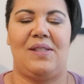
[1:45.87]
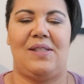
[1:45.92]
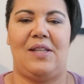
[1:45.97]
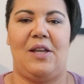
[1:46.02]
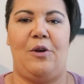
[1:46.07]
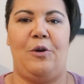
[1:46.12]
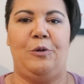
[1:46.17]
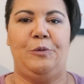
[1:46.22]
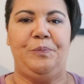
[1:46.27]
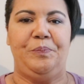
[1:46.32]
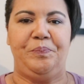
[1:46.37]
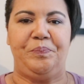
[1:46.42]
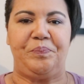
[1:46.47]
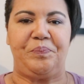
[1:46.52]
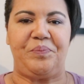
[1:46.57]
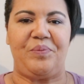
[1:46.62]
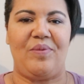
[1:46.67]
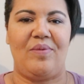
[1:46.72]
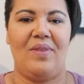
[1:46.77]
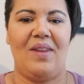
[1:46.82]
So
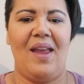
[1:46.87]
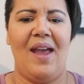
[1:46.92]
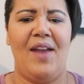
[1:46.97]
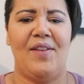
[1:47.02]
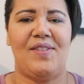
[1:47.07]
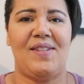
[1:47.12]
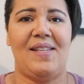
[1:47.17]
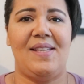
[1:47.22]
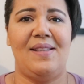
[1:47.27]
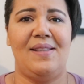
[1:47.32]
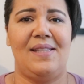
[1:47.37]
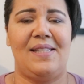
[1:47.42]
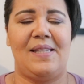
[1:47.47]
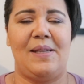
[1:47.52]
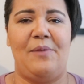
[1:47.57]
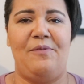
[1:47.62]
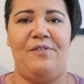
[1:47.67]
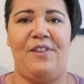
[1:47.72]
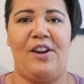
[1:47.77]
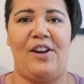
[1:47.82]
I've seen
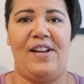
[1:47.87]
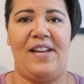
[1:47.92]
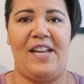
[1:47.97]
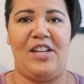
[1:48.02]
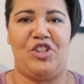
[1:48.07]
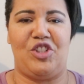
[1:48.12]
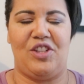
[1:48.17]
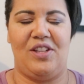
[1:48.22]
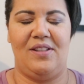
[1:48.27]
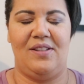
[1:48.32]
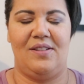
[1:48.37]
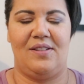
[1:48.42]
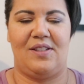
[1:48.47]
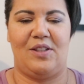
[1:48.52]
some variations.